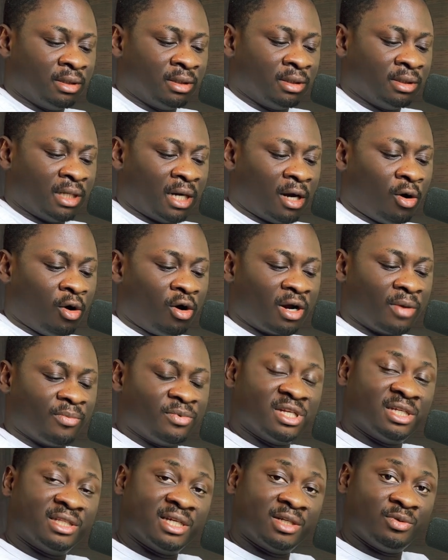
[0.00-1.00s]
they are all
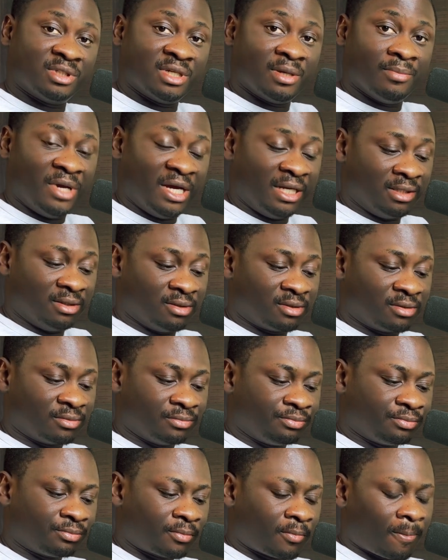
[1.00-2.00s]
represented with embeddings.
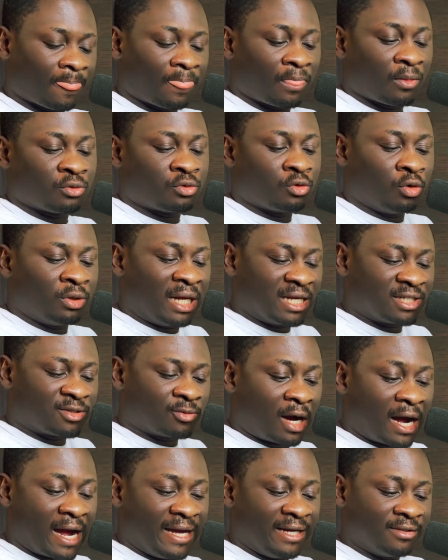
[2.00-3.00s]
So that's
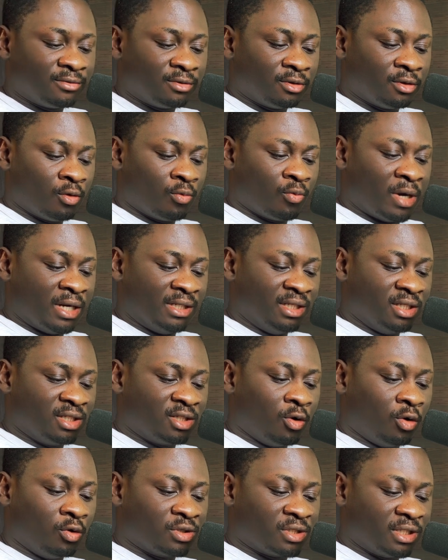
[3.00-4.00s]
why when this
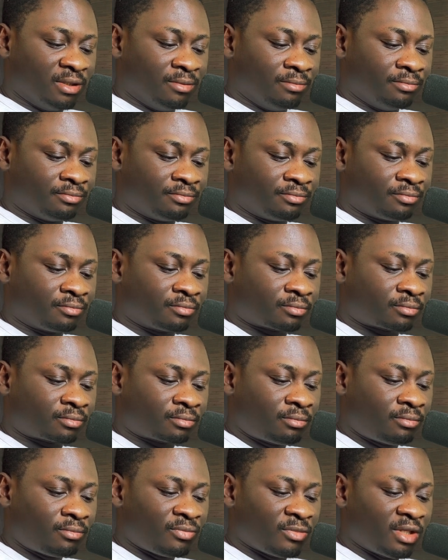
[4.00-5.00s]
goes in,
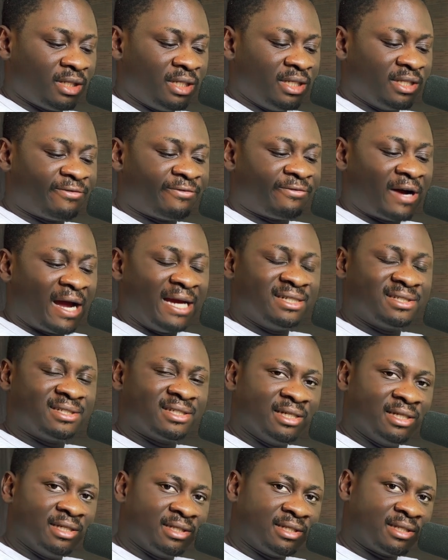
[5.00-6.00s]
it finds
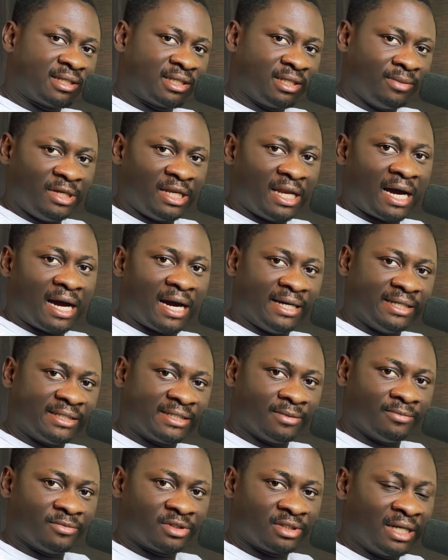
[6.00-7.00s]
similar
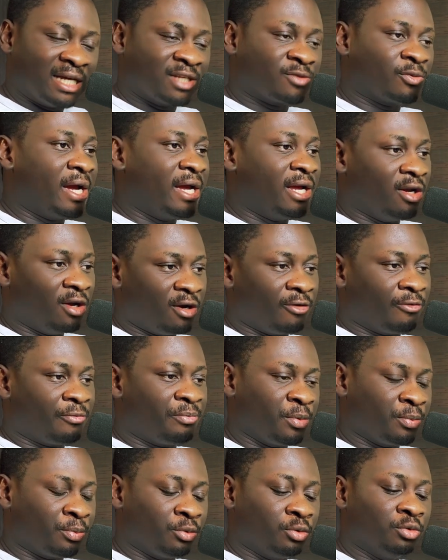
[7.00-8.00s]
items. That's why a lot of
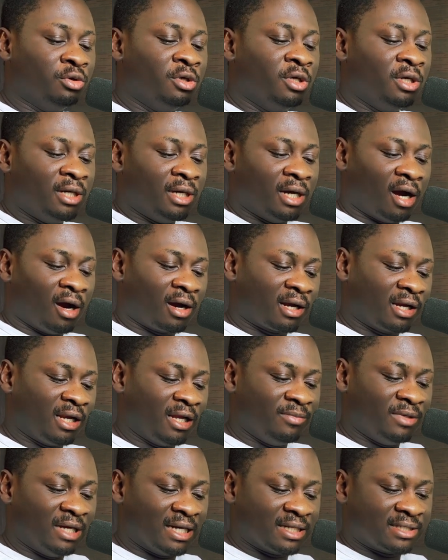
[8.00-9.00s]
people
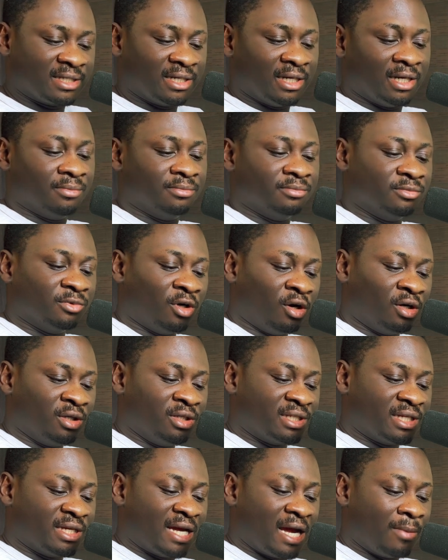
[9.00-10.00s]
claim that all
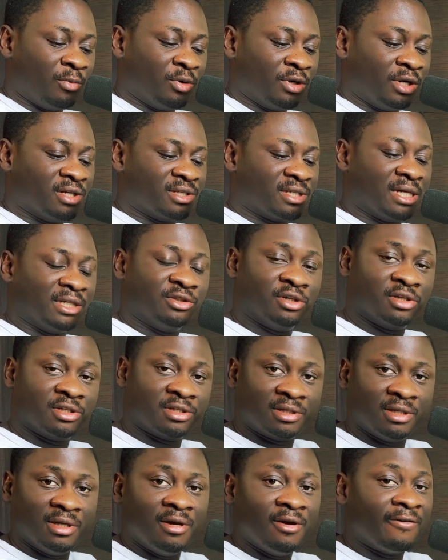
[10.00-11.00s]
these AI models are
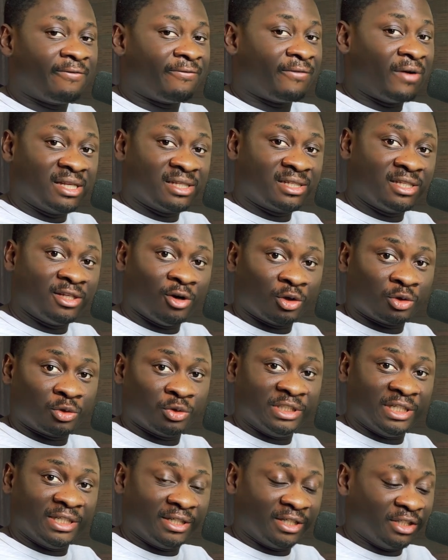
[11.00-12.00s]
just fancy
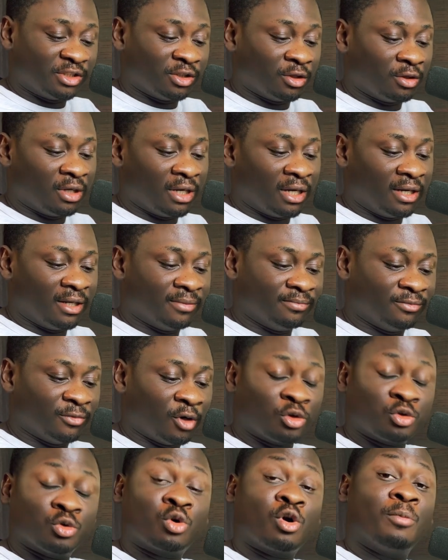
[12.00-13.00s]

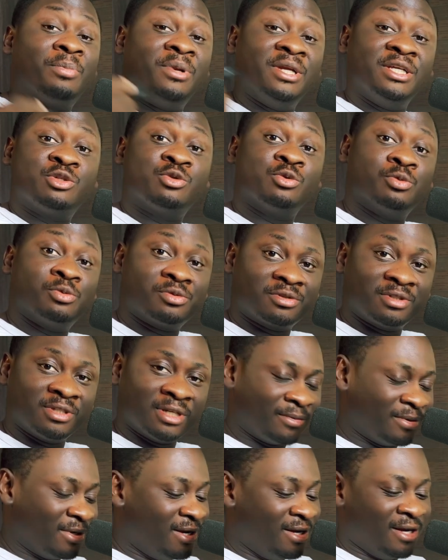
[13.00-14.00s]
autocomplete tools. Yeah,
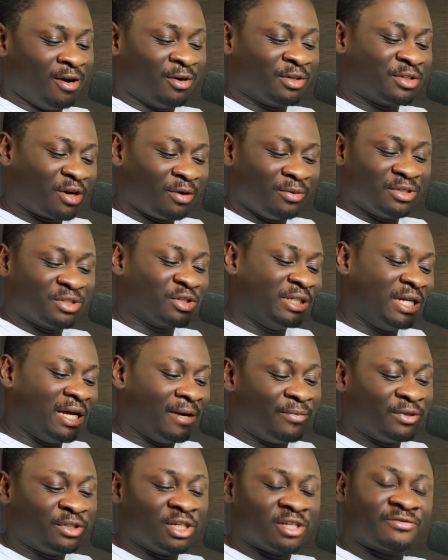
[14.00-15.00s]
autocomplete. So they are
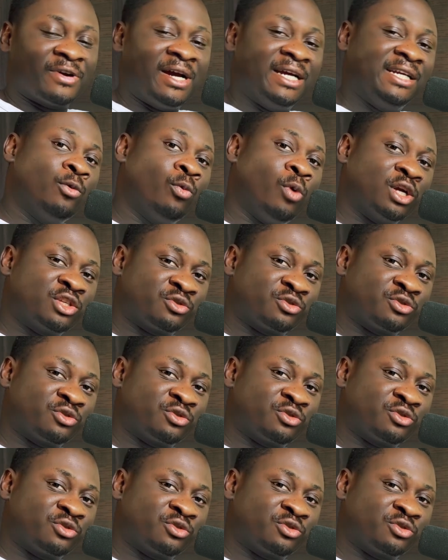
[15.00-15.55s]
just finding what